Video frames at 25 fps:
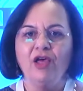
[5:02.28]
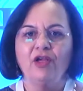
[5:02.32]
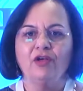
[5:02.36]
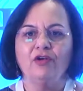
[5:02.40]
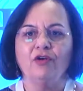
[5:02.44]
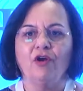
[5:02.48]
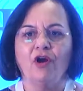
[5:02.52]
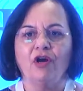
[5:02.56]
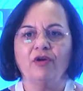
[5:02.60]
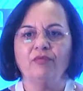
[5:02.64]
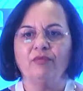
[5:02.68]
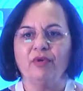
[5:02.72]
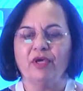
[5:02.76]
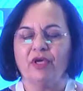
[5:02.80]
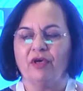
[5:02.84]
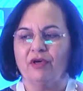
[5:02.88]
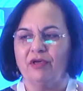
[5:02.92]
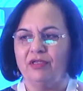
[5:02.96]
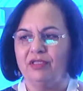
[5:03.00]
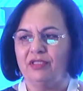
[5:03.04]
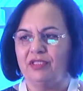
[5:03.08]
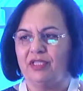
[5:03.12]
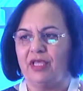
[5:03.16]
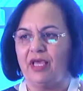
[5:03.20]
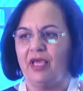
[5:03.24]
not
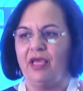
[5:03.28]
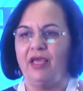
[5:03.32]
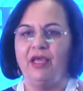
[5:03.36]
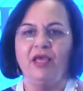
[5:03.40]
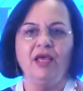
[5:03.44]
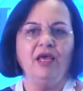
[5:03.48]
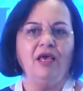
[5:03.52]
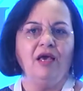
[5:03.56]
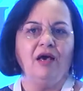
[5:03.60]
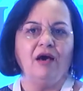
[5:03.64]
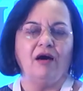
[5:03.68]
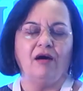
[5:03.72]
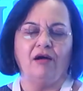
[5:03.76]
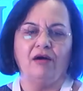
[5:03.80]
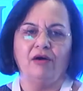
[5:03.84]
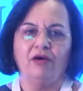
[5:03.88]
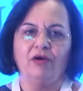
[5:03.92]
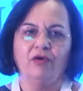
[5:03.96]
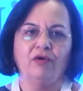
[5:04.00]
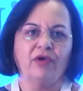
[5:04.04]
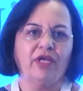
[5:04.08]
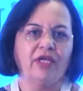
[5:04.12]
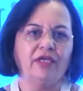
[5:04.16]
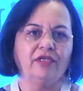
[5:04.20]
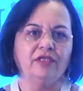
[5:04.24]
because they are
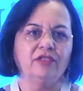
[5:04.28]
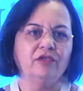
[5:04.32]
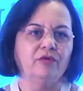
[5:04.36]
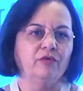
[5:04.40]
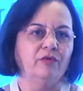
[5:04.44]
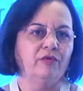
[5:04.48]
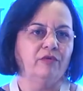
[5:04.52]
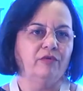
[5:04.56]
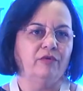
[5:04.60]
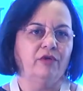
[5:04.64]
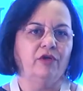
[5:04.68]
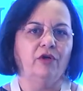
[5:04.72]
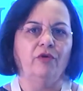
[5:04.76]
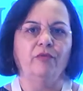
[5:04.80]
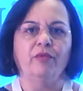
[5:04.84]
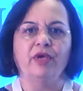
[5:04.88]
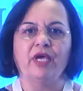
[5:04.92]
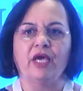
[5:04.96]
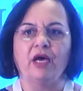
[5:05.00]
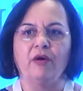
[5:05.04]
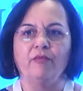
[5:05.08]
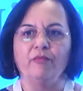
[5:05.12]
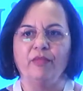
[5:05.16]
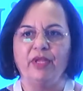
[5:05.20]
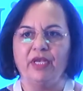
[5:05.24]
looking to,
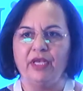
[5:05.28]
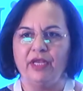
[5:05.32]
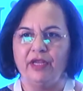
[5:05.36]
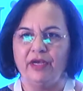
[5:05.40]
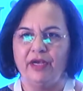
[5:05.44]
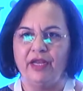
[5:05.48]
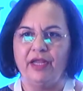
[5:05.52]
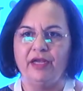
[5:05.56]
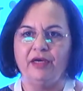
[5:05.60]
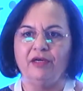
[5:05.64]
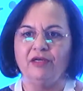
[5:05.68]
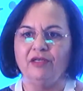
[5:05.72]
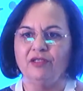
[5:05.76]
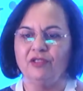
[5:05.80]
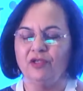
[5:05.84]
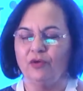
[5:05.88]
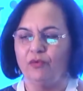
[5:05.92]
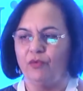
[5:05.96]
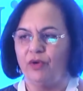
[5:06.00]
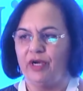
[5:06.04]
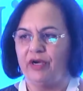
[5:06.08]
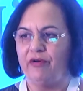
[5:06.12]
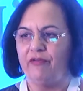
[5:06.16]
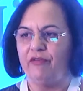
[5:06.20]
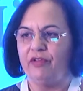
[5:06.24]
become millionaires or
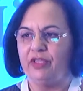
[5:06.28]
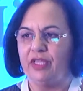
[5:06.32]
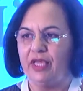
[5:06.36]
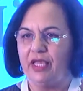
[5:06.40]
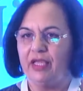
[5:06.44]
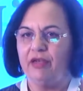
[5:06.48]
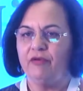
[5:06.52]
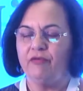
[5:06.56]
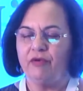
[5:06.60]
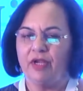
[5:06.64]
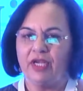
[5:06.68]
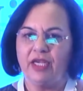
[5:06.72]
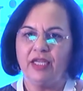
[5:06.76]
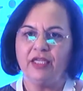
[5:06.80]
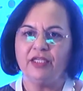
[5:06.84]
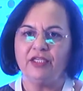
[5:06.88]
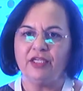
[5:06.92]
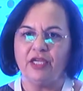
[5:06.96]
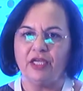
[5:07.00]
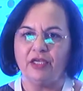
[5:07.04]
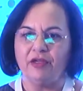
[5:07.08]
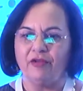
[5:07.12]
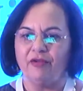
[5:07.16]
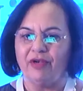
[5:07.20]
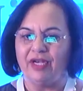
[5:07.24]
whatever. They really
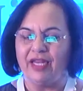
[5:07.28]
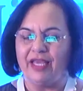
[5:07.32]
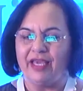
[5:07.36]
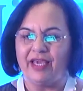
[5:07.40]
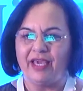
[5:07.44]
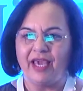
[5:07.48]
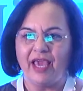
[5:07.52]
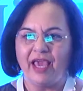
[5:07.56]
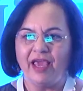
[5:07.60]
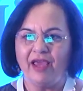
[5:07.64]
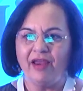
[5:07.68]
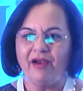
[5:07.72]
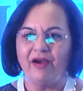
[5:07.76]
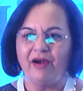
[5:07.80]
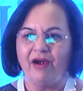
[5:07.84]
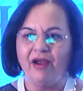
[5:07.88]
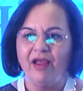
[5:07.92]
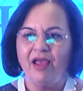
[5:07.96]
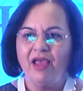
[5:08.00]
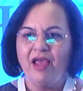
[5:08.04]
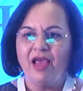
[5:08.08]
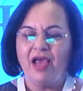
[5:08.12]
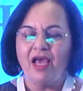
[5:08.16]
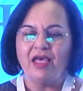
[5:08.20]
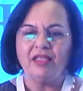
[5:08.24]
genuinely care.
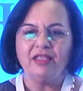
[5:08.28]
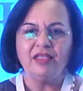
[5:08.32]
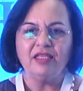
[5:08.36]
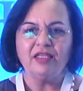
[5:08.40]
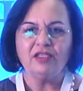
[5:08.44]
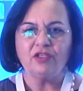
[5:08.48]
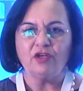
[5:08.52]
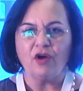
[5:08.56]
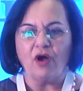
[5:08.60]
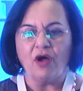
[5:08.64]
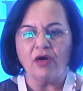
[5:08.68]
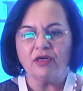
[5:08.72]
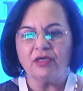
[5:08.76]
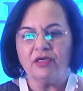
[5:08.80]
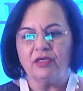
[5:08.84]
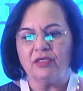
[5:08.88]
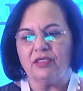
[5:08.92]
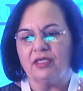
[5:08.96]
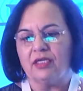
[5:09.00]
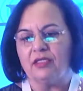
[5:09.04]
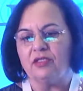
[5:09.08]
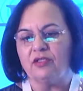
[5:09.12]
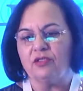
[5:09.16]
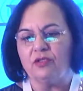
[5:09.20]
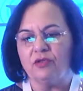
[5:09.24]
And these doctors
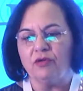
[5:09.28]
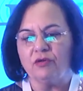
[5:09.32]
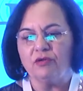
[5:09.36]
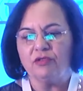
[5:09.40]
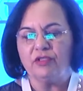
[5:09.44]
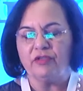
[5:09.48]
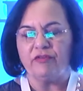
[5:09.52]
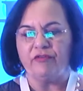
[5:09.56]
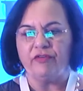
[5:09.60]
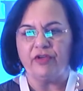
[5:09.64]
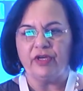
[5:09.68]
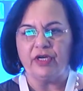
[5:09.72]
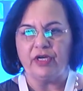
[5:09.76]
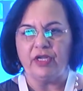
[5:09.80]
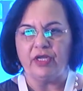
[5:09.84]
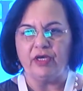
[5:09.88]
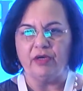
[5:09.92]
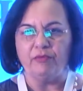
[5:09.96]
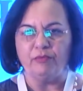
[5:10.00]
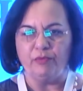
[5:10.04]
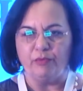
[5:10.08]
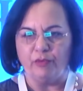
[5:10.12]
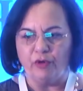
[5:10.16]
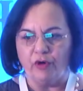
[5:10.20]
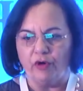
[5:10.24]
are so severely
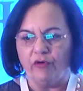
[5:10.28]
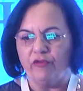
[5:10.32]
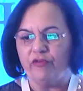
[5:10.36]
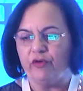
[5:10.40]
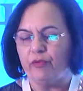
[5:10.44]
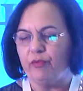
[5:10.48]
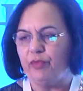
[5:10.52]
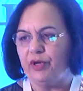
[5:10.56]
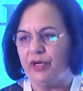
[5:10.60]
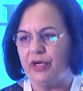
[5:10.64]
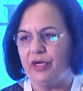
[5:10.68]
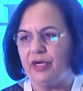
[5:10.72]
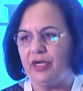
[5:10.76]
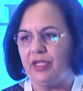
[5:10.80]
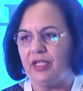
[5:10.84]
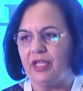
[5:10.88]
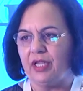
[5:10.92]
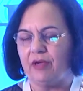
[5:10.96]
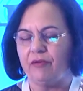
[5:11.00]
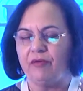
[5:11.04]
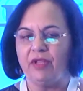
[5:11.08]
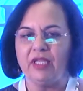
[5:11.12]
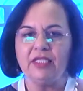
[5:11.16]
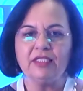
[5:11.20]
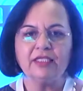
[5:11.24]
overburdened
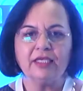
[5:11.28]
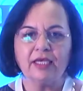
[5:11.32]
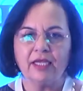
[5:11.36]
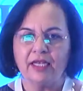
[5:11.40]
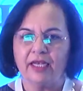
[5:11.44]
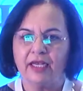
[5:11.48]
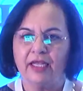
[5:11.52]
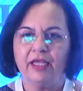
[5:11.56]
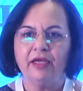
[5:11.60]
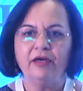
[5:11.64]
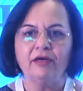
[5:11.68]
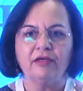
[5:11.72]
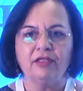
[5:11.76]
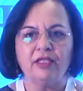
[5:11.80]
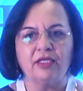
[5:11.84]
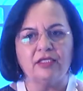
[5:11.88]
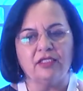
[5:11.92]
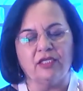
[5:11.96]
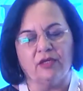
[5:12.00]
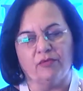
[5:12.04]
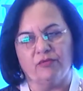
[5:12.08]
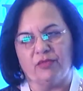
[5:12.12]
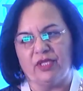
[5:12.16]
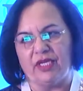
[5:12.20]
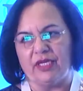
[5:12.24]
that it's clear that
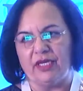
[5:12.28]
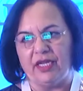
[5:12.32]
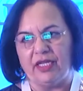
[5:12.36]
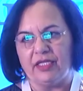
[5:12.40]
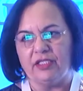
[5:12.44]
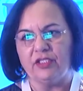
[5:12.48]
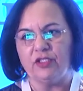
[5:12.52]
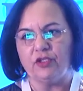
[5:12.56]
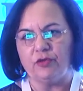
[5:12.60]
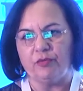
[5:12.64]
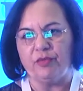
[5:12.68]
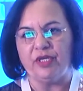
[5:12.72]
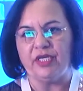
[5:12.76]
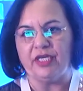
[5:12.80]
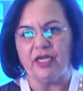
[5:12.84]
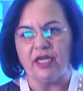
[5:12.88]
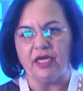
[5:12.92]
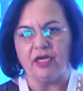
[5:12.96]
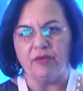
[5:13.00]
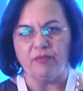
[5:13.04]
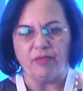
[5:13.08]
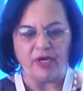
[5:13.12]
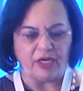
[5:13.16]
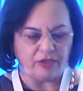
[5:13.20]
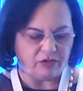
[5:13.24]
something needs to be done
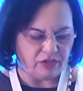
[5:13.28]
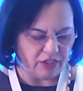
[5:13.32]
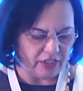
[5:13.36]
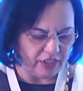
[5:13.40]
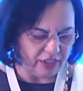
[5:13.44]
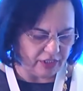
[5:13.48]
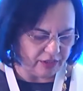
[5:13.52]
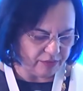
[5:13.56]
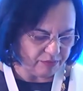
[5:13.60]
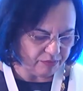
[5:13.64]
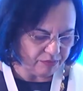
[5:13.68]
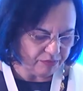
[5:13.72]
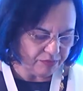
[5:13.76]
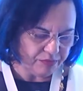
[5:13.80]
about it.